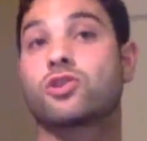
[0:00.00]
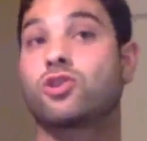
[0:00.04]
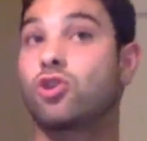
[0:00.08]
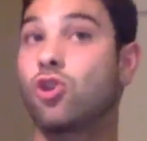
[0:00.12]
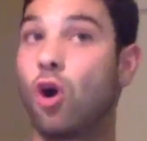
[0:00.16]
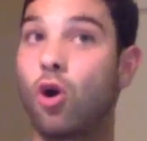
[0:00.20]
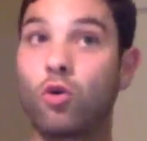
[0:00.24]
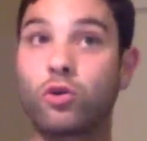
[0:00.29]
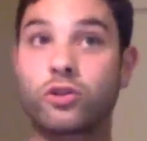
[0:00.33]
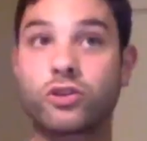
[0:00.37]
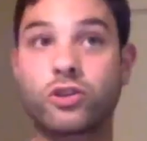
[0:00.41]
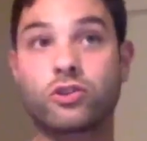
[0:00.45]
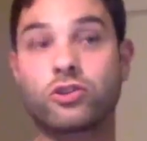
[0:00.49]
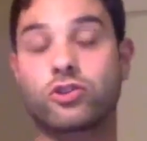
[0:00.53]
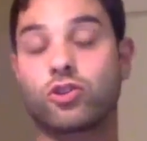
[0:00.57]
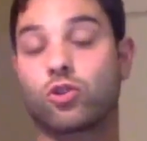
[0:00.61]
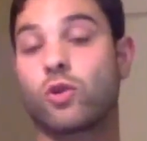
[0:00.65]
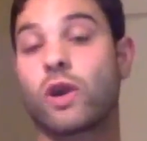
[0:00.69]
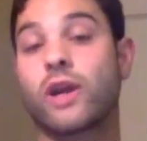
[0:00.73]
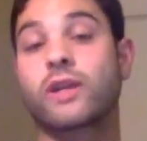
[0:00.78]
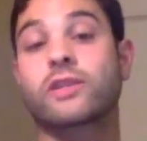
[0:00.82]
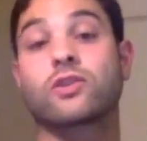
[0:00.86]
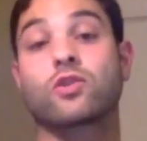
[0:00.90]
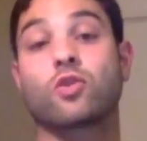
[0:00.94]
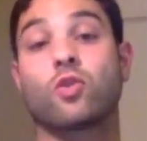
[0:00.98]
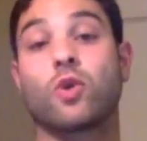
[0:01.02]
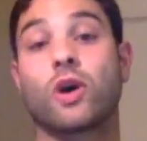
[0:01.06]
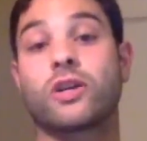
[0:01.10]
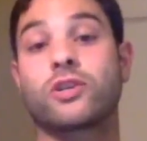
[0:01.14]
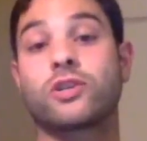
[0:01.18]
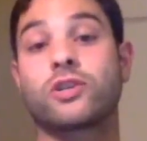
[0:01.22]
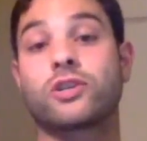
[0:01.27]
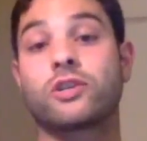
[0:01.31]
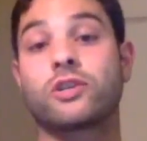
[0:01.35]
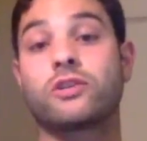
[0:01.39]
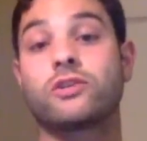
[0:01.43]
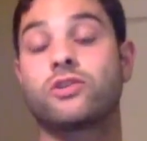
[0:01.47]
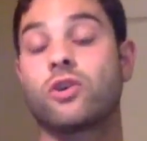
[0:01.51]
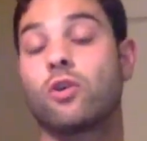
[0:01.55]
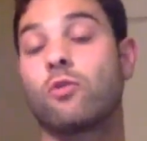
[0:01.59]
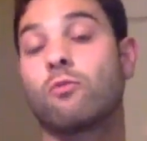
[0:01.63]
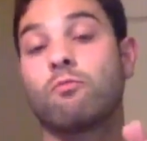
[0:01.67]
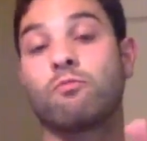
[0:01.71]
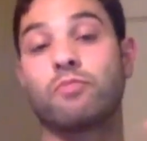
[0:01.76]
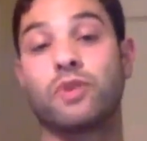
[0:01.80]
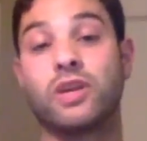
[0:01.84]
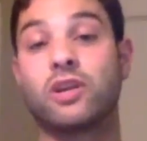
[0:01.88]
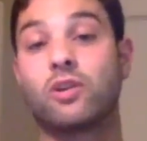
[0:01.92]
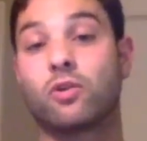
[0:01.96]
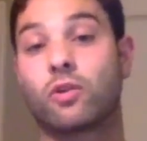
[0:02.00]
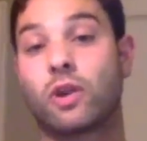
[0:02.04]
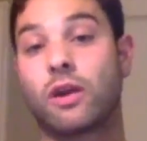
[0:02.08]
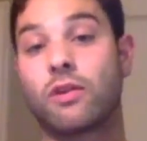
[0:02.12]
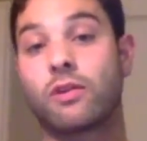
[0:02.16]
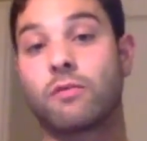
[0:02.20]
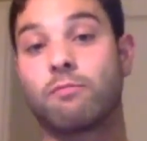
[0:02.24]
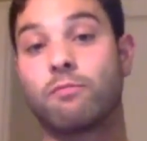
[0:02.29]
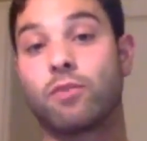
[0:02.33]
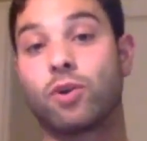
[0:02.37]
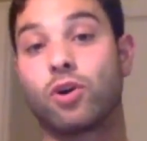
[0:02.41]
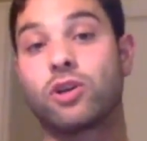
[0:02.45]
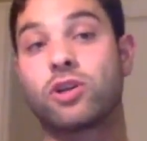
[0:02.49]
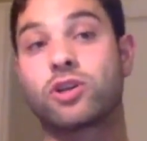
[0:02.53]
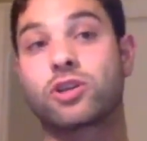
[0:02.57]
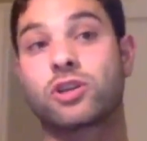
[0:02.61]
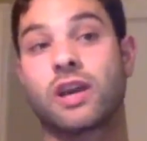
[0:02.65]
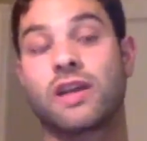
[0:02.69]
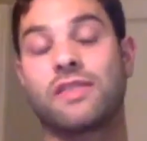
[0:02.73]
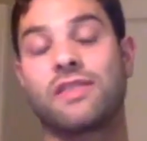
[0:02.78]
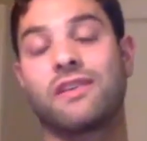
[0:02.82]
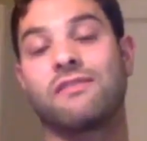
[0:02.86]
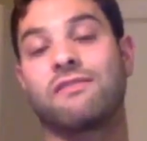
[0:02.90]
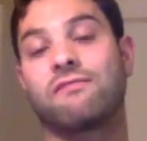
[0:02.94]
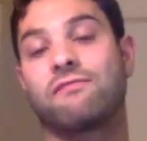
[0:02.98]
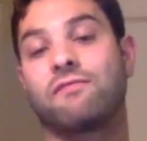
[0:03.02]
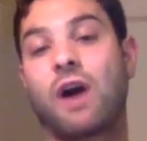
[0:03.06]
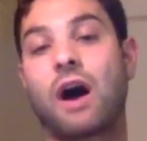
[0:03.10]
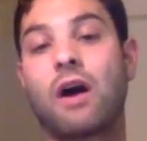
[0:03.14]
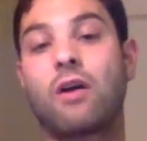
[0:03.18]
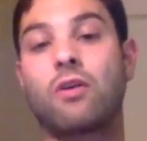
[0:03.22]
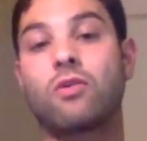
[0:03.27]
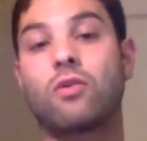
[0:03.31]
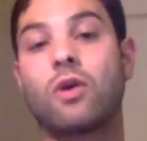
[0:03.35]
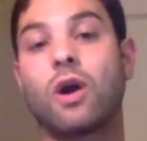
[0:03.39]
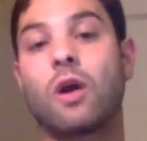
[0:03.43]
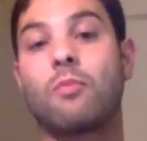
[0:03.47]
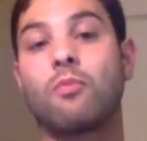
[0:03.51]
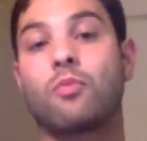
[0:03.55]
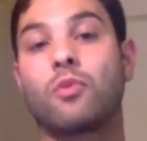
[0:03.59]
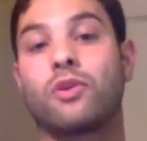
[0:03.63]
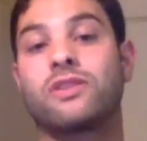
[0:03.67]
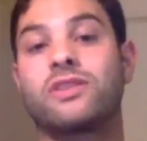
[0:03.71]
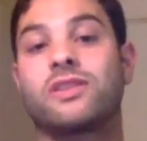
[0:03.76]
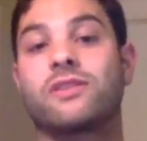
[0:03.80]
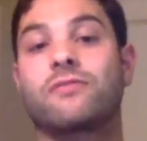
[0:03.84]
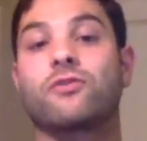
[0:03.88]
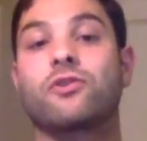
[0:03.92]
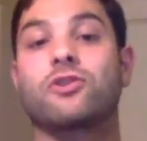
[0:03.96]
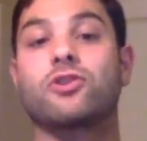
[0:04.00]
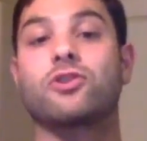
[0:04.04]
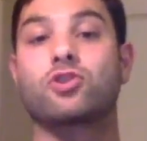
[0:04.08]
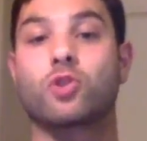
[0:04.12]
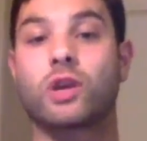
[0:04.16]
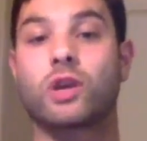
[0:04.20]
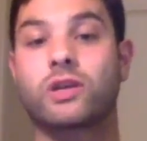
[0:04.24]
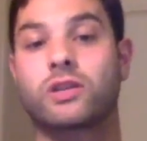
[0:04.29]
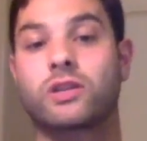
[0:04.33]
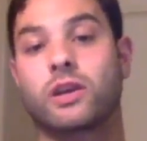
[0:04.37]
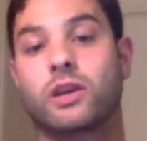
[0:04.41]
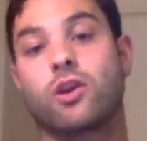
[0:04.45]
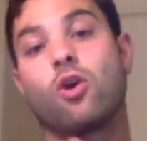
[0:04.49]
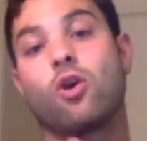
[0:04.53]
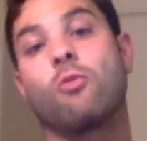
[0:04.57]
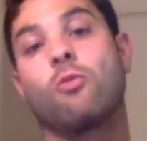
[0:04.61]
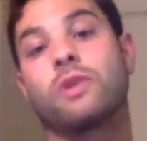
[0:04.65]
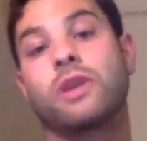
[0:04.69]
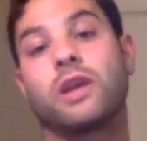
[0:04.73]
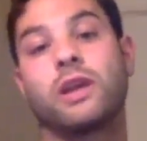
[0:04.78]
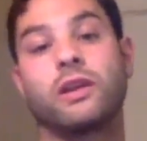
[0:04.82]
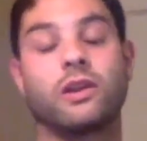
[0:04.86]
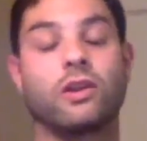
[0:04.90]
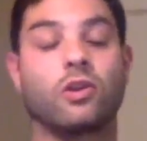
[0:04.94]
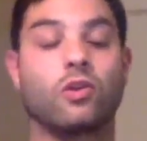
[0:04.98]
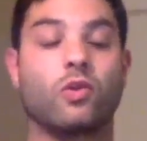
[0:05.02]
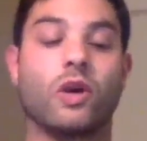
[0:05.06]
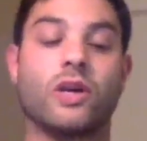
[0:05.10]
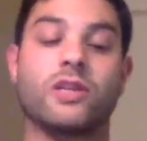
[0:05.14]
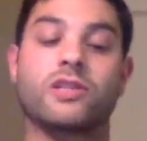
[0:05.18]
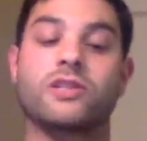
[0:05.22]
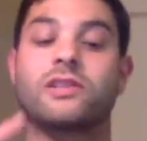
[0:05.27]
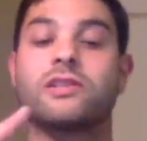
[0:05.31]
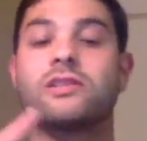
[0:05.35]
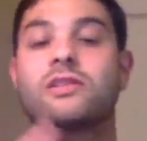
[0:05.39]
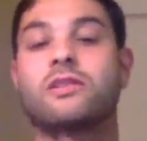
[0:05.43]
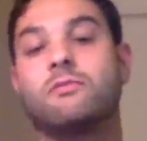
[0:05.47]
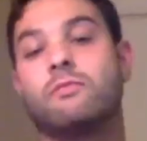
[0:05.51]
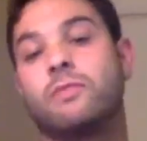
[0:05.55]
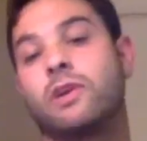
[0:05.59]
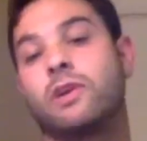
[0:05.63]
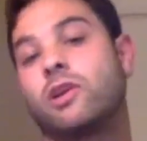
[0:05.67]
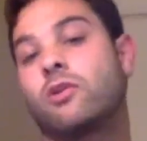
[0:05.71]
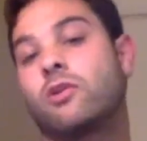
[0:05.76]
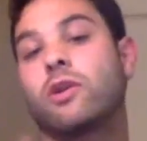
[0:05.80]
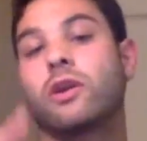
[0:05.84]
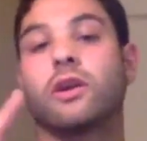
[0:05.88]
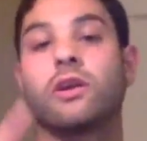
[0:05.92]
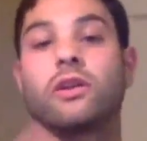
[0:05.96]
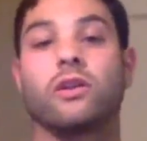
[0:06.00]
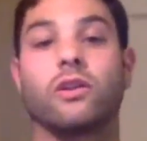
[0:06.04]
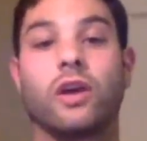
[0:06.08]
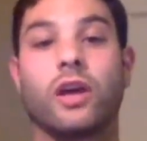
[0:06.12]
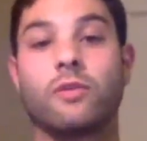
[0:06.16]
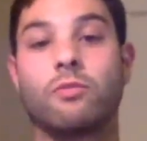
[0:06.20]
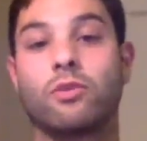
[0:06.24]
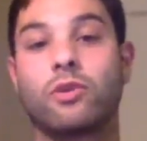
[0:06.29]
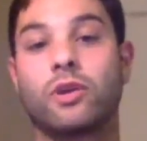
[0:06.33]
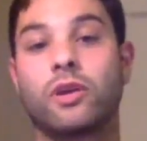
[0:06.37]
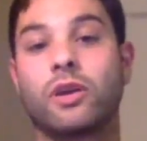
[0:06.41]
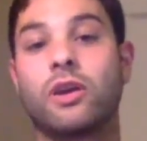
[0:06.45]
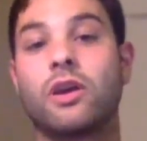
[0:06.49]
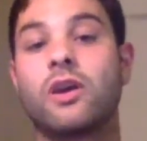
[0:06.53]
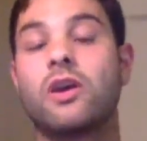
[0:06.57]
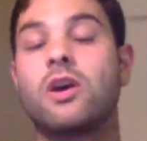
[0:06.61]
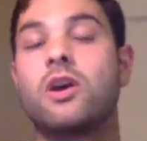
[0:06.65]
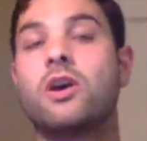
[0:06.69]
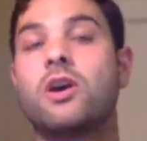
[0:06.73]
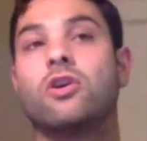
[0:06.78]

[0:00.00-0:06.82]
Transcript: Go to direct questions. Don't beat around the bush, and then follow up with different tricks like open-ended questions and mirroring and labeling.